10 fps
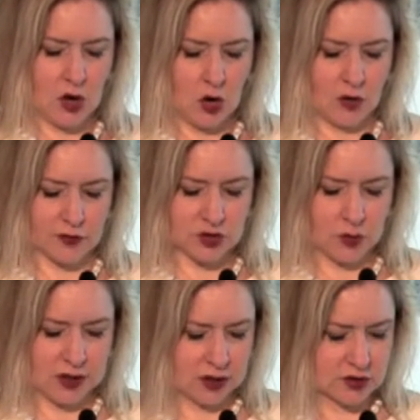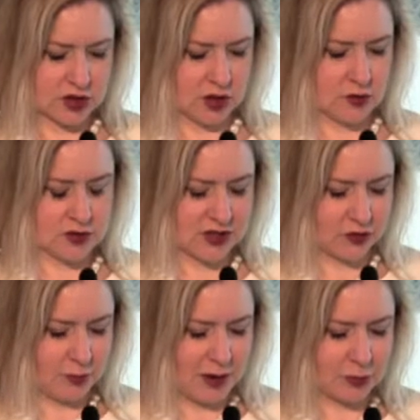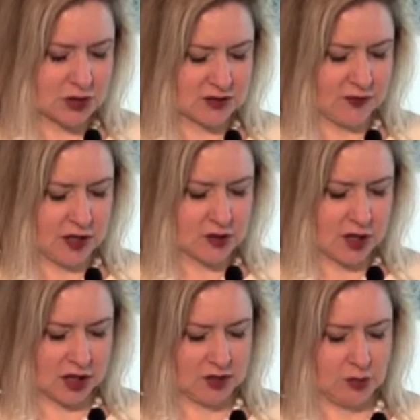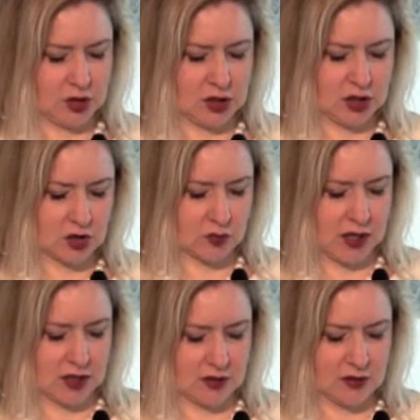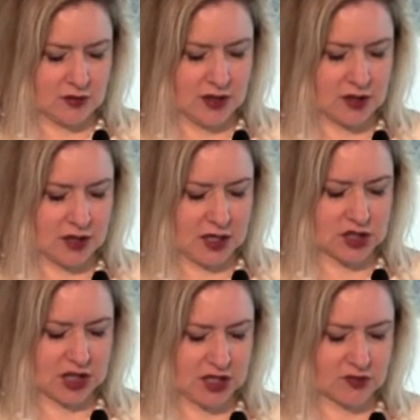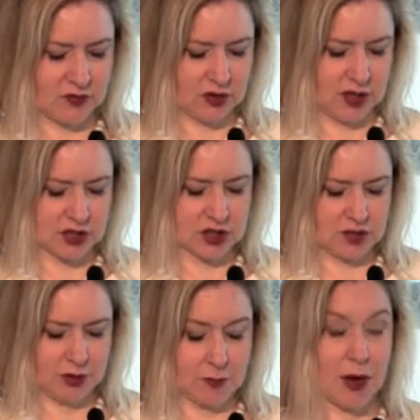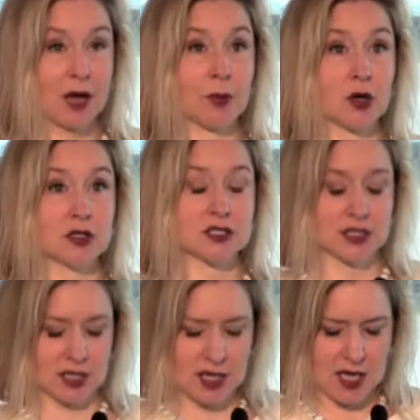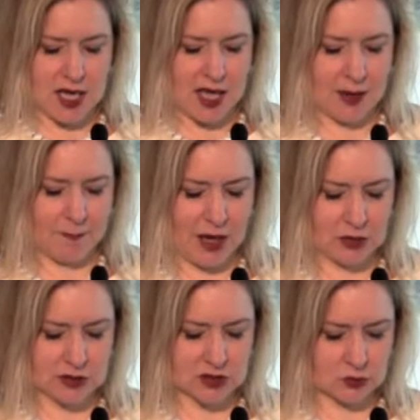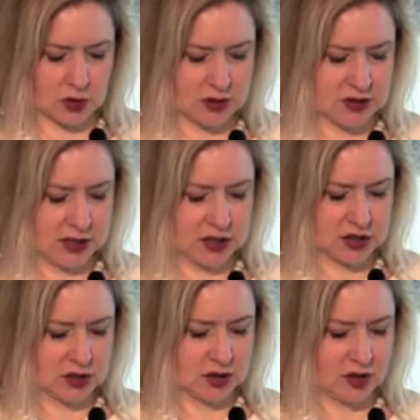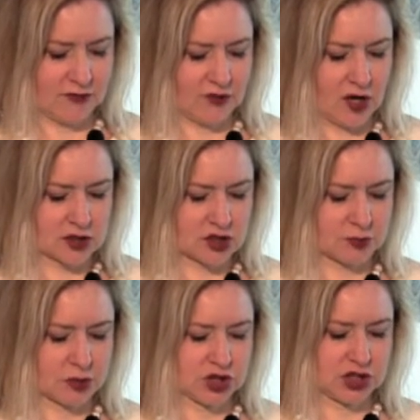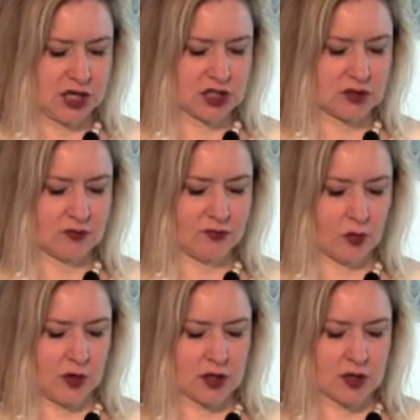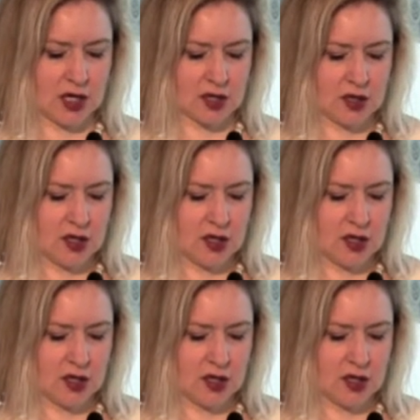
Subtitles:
Over 20 years ago, several members of the internet community created the Internet Education Foundation to be a bipartisan and balanced organization that fosters appreciation for internet